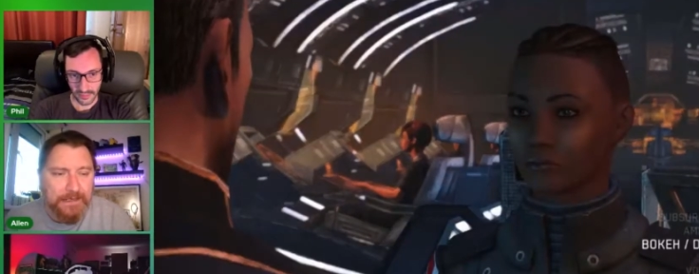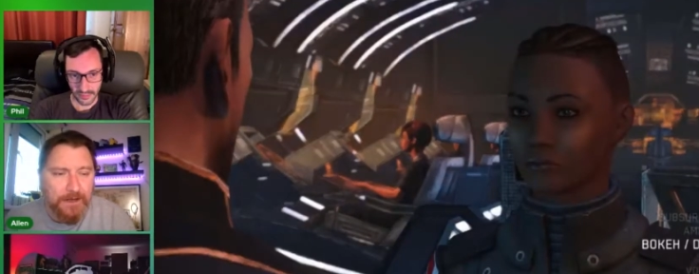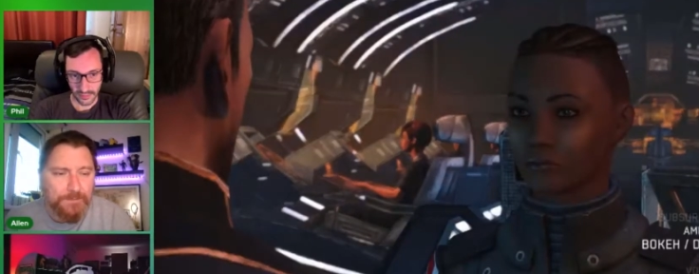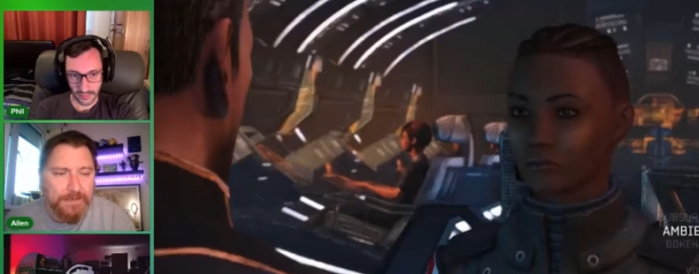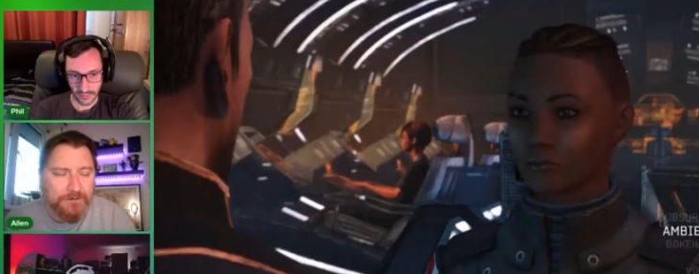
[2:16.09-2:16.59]
Speaker 1: You
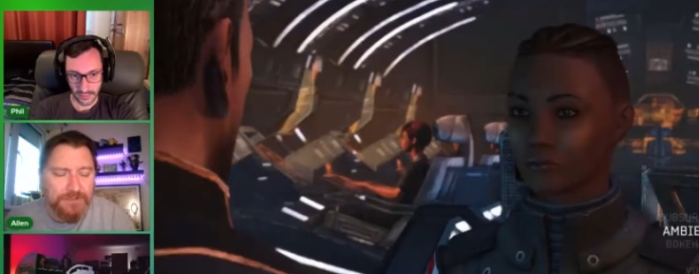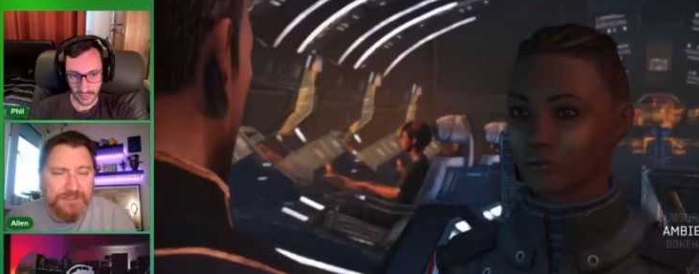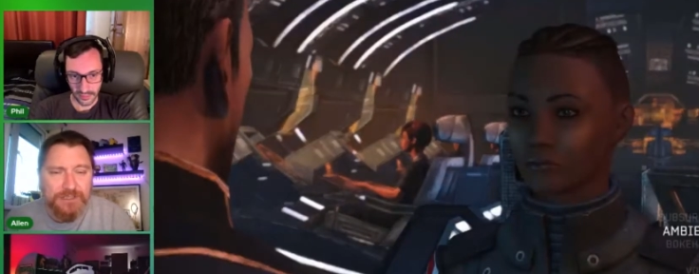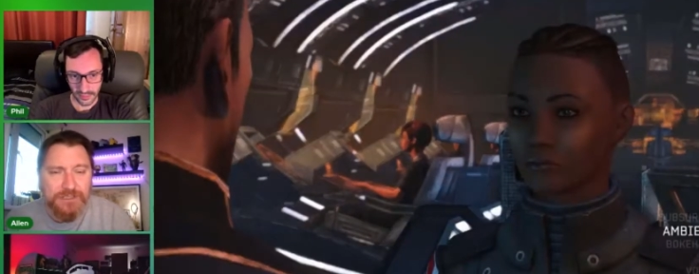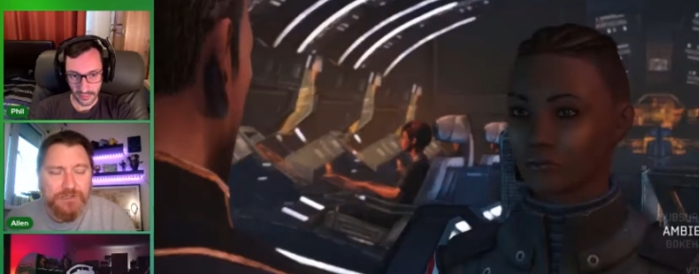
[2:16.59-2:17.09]
know, I mean,
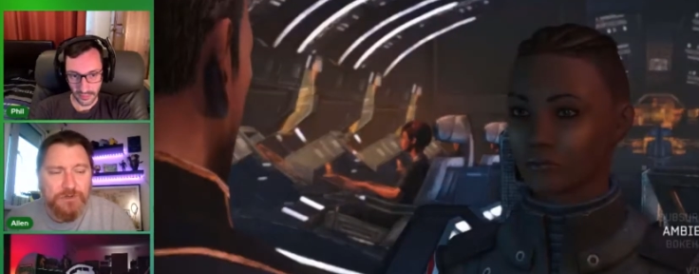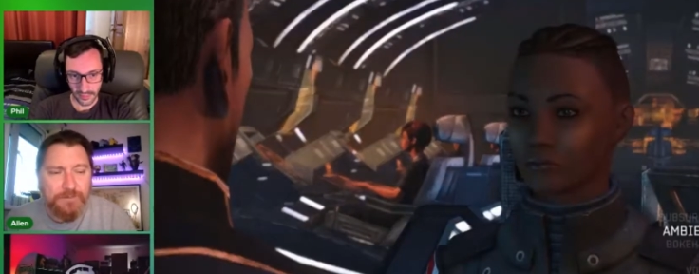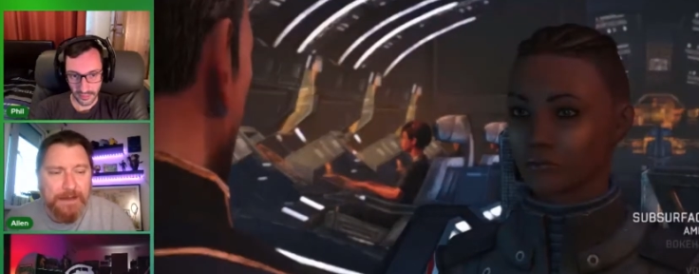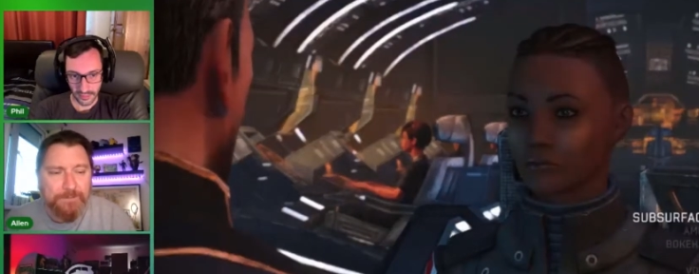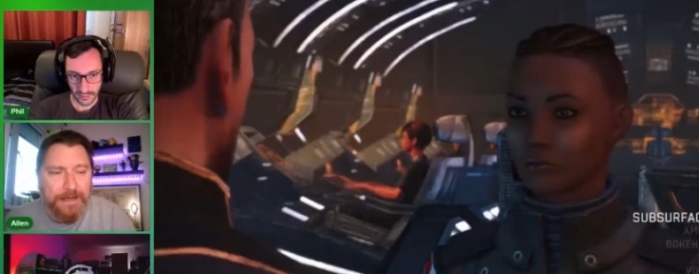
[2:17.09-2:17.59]
Chris is just mm-hmm.
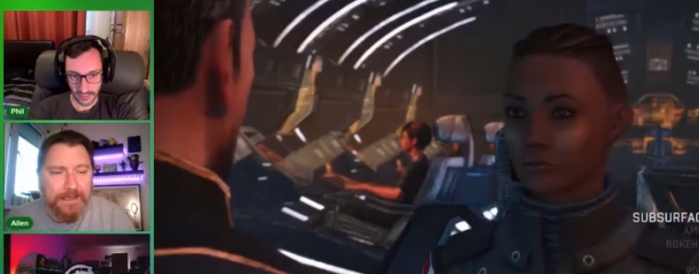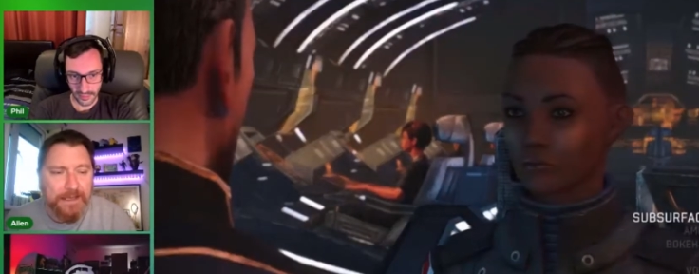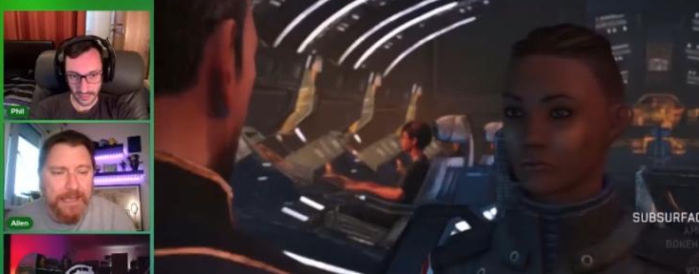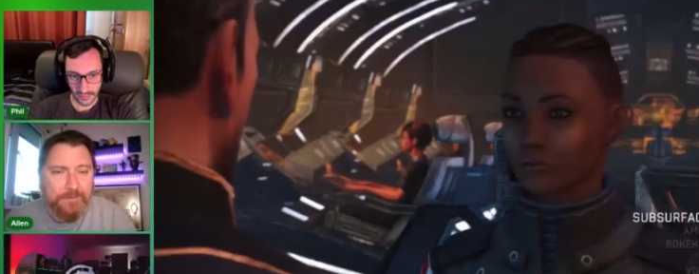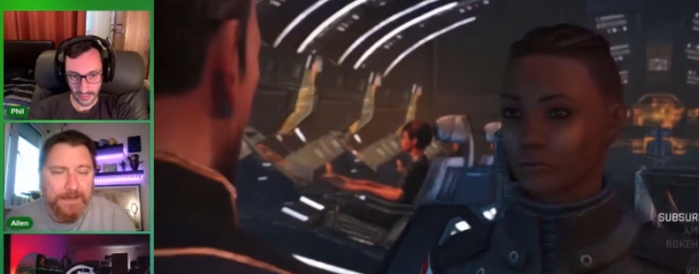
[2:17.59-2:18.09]
talking about playing
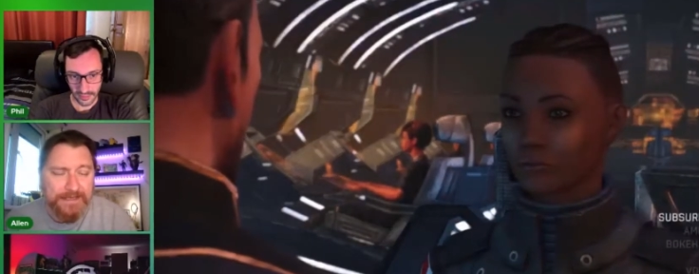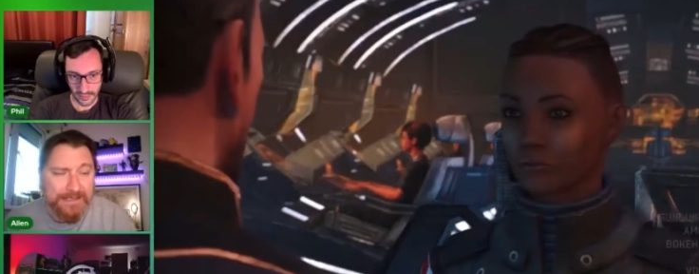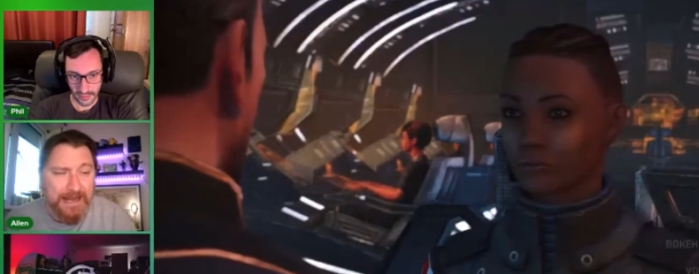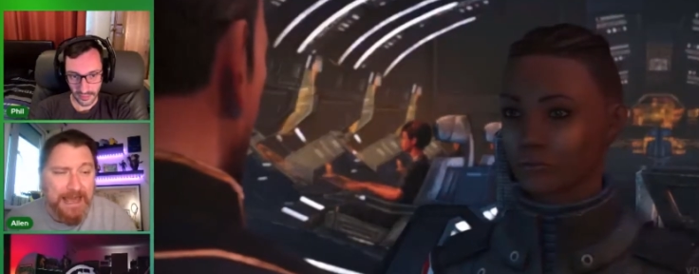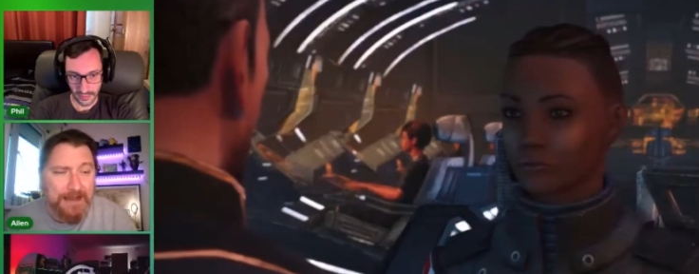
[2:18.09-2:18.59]
a game where
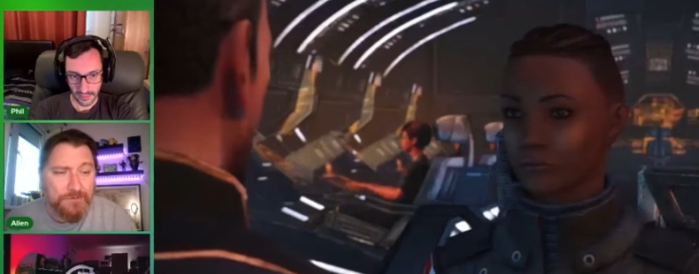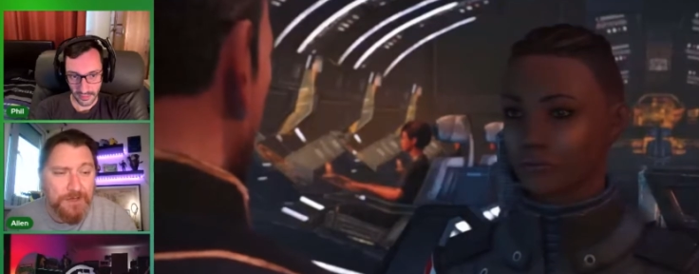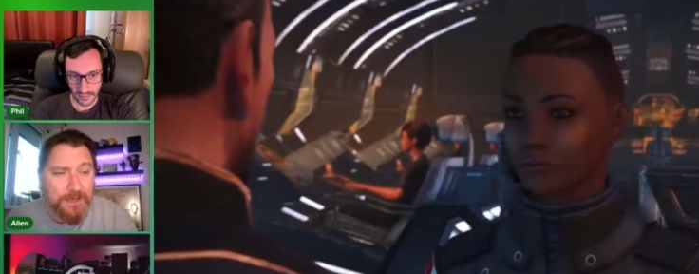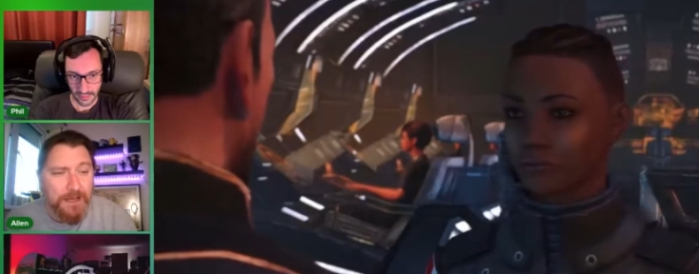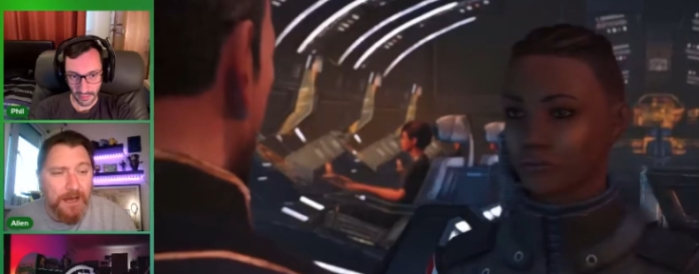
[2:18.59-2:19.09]
he's a
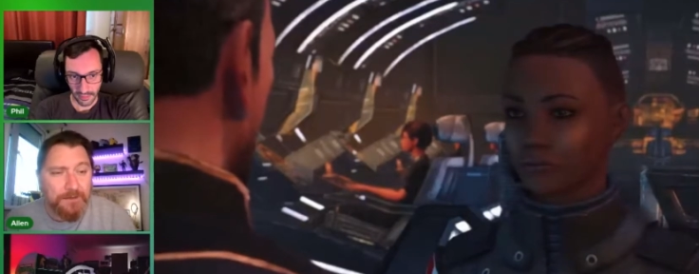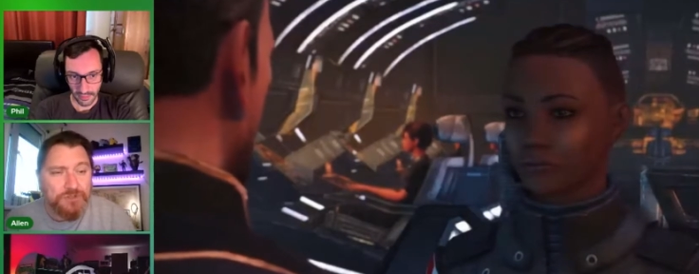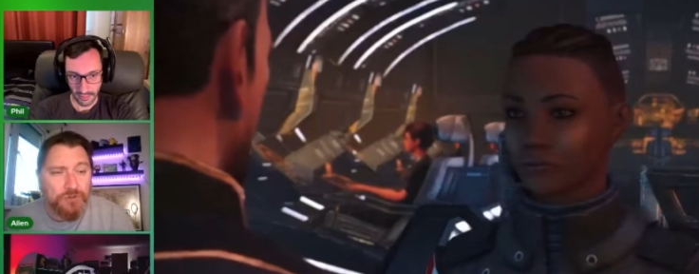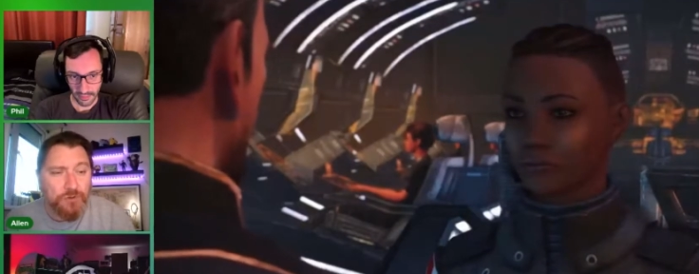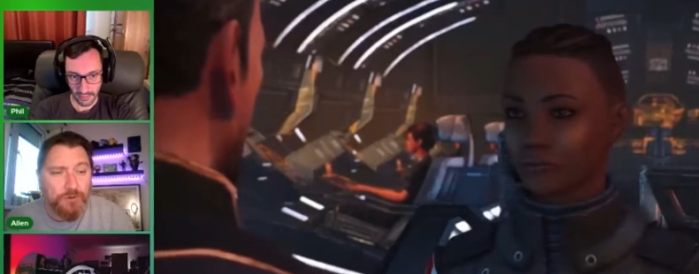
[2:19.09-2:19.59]
cloud. I'm
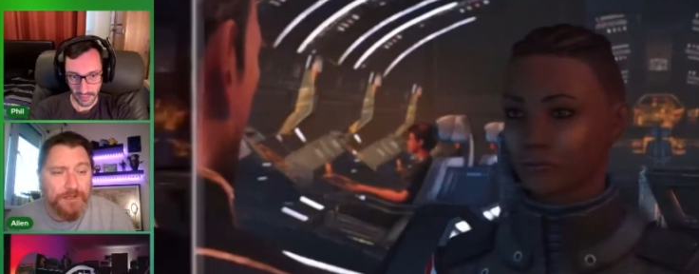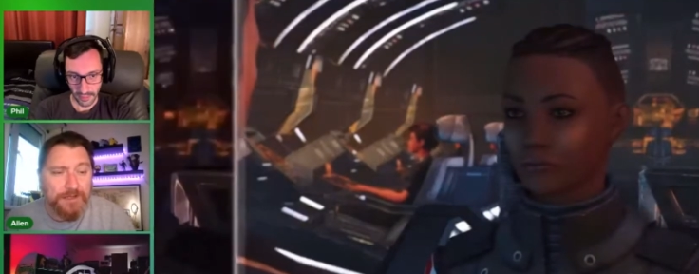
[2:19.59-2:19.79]
sure